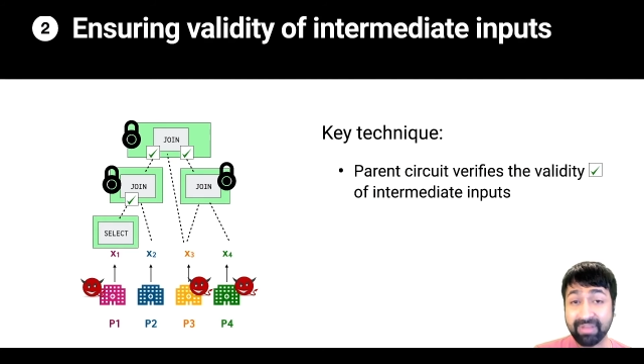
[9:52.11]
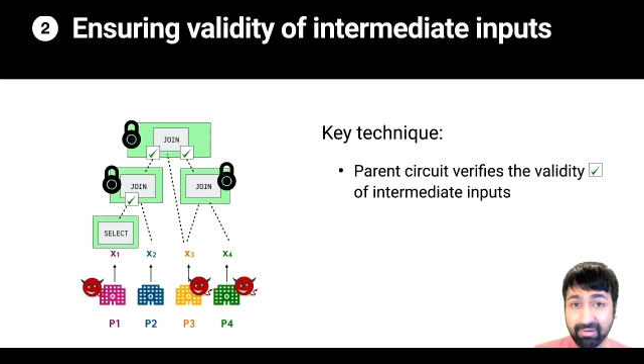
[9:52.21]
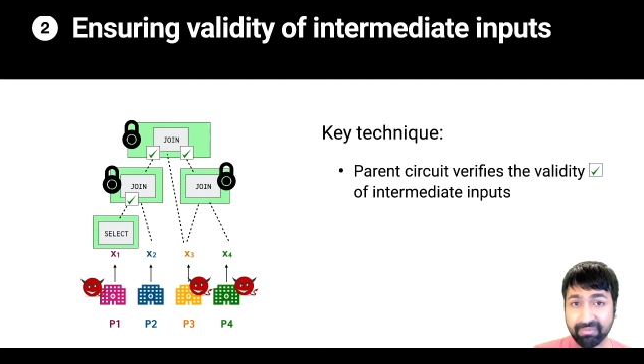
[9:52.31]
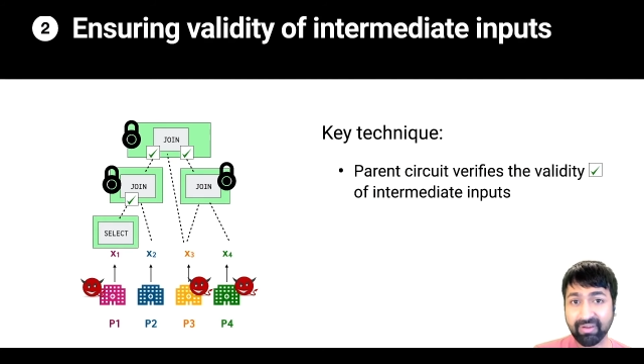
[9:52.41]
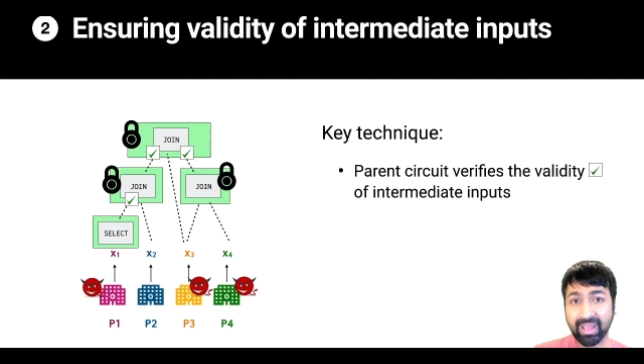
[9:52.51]

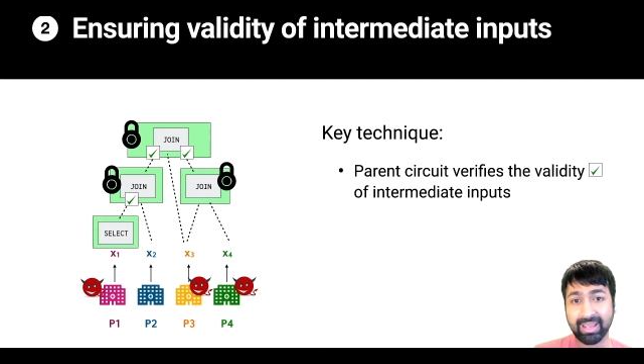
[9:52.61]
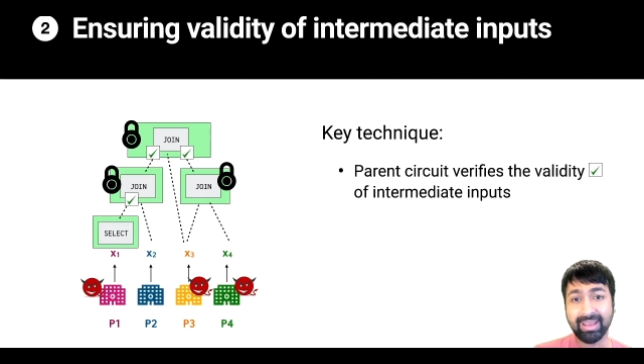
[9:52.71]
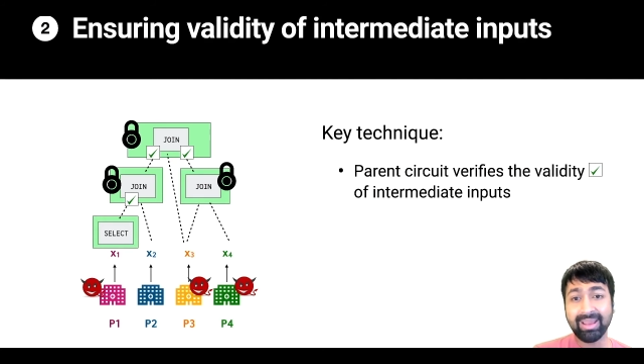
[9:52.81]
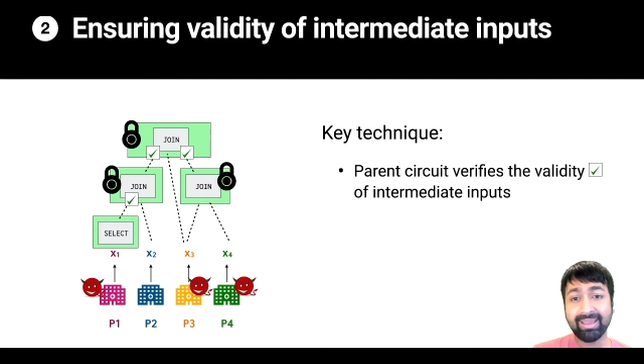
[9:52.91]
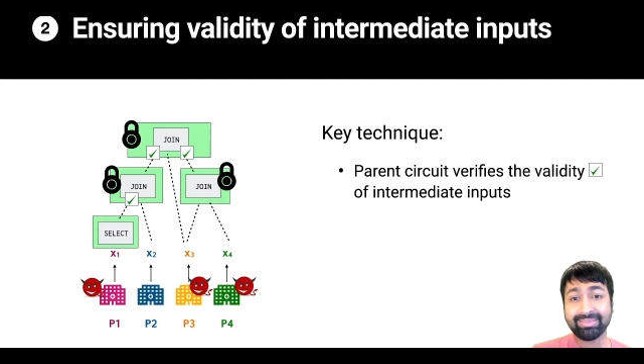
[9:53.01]
verify
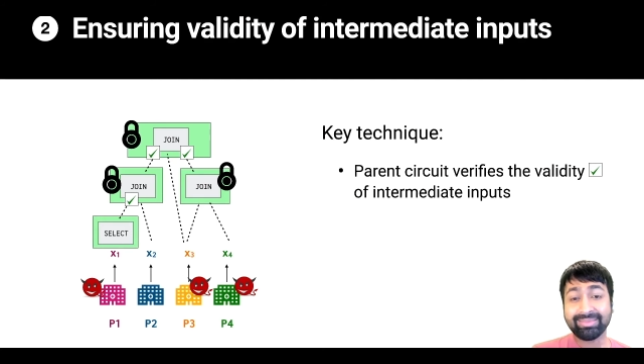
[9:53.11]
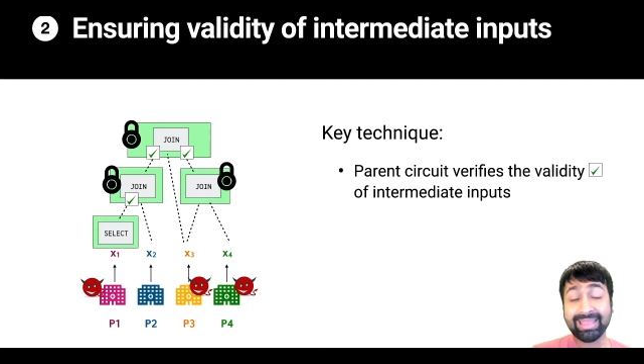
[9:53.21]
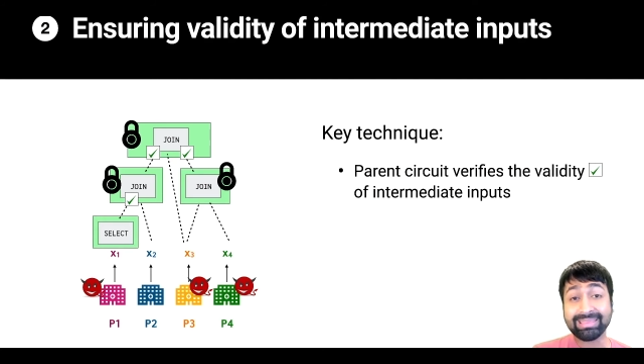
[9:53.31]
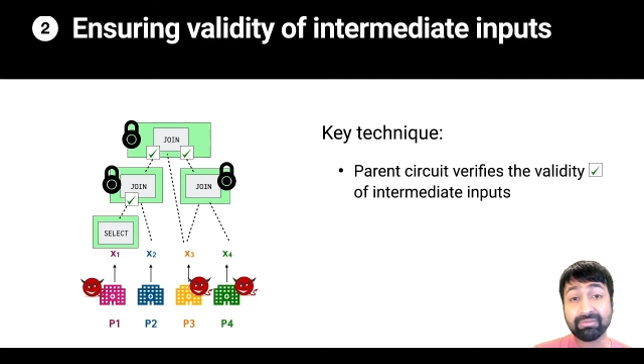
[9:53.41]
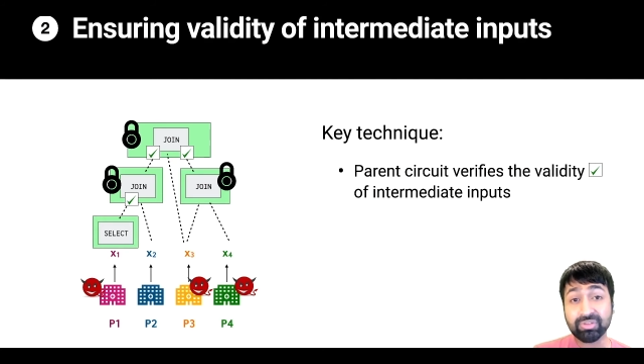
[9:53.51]

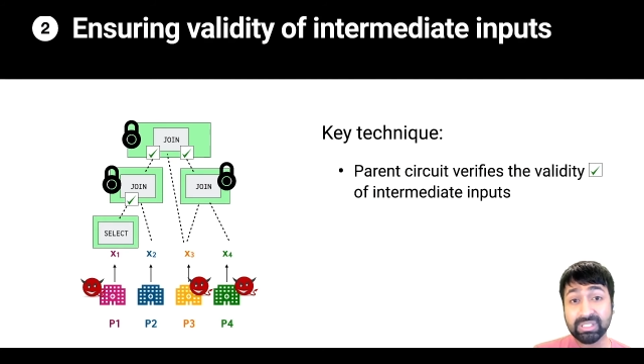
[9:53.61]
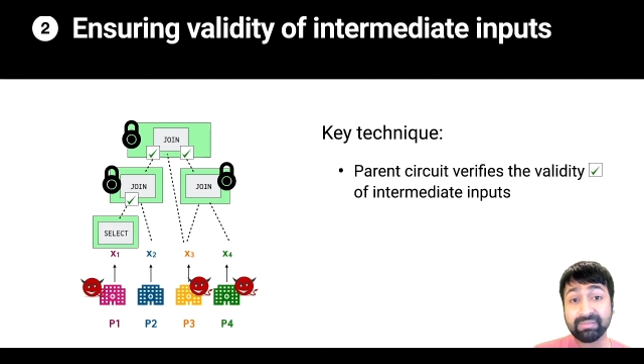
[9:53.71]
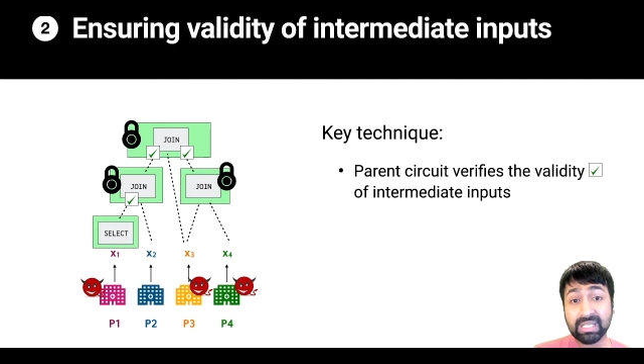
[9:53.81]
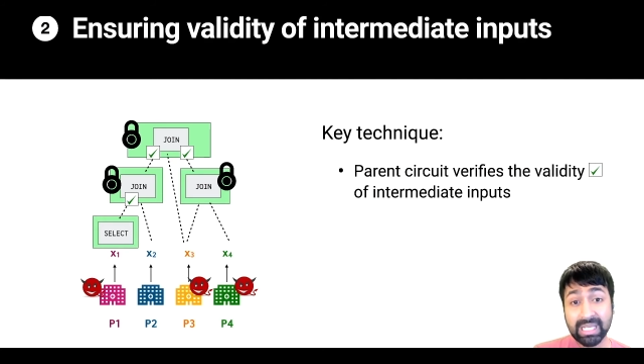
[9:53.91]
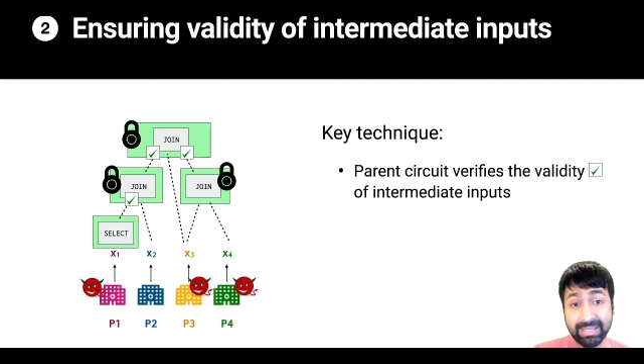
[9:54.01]
that the
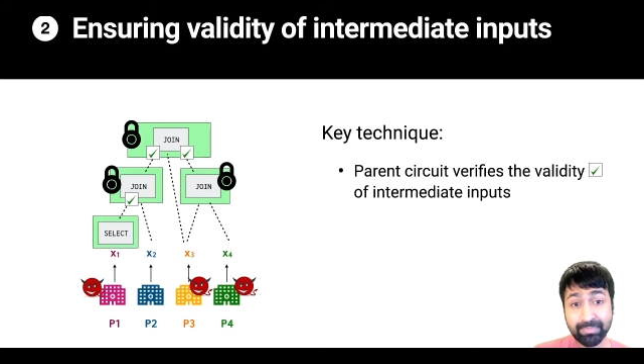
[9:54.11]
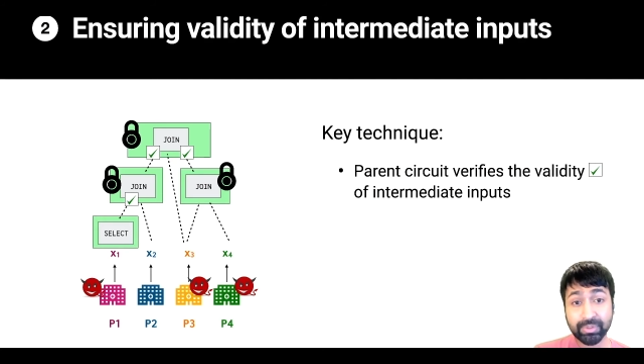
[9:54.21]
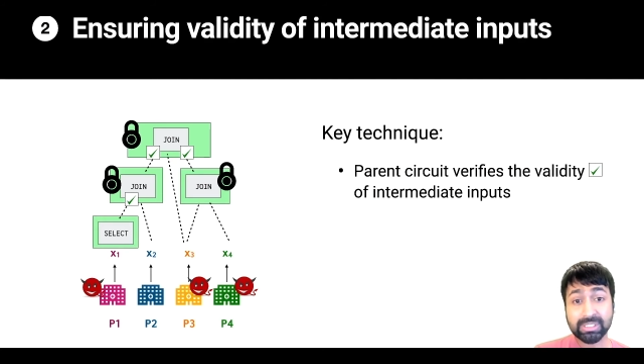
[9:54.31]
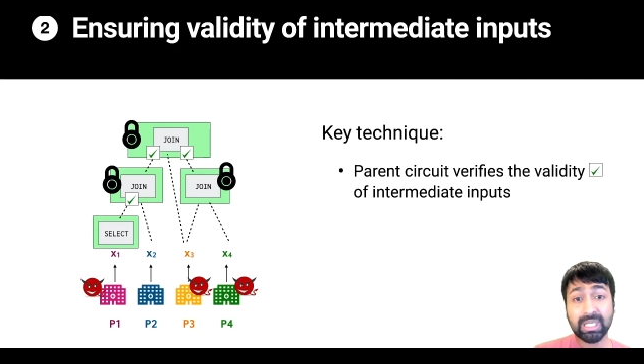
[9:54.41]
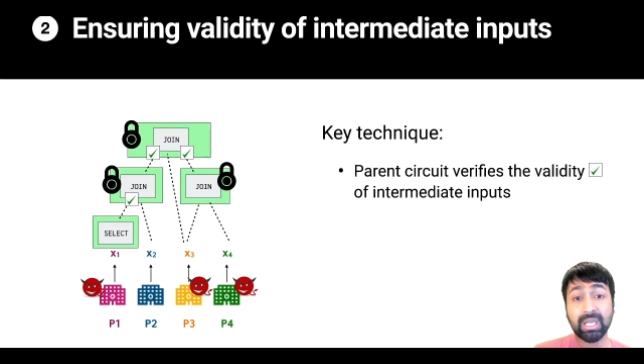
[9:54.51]
received
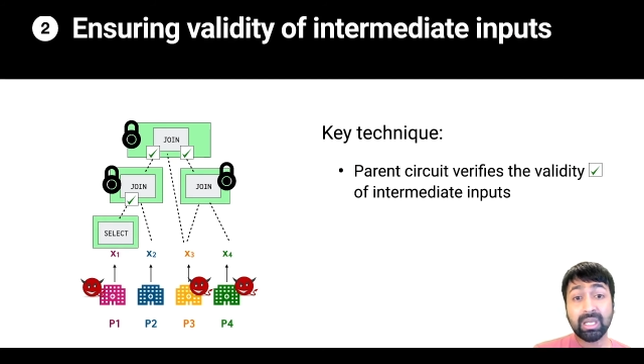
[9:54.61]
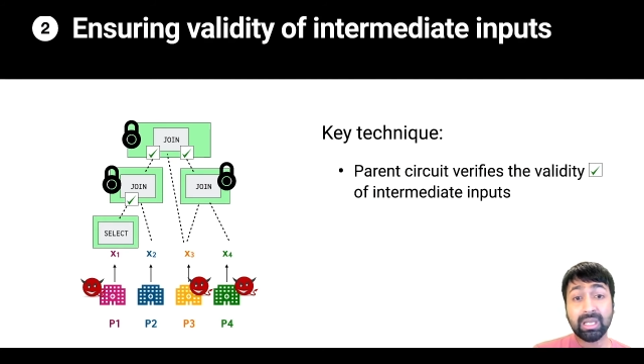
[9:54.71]
inputs